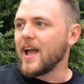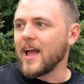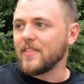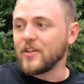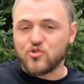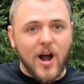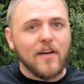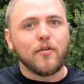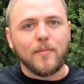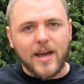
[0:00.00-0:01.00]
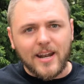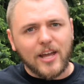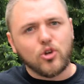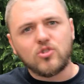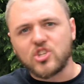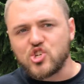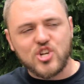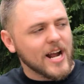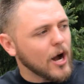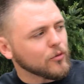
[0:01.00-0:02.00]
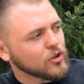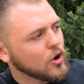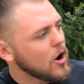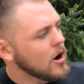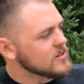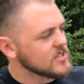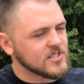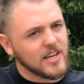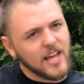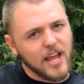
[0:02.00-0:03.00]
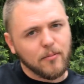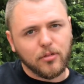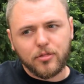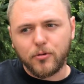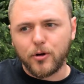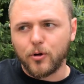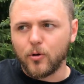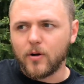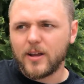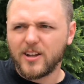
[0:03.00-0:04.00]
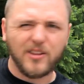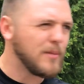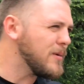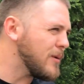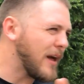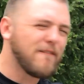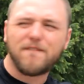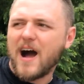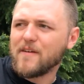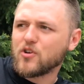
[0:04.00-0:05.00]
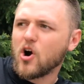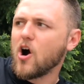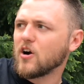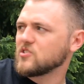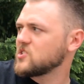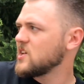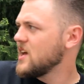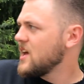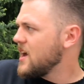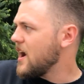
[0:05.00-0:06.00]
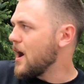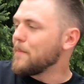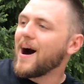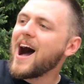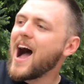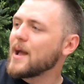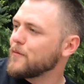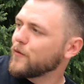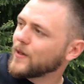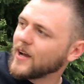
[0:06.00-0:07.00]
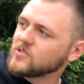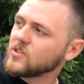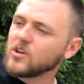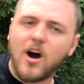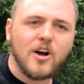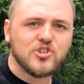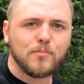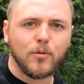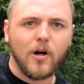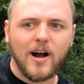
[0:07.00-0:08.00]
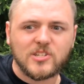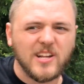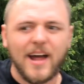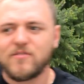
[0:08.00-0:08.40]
And they drive them in. I used to check out the cars as they came through. You know, there'd be like 5 cars behind before they got to the auction blocks. I'd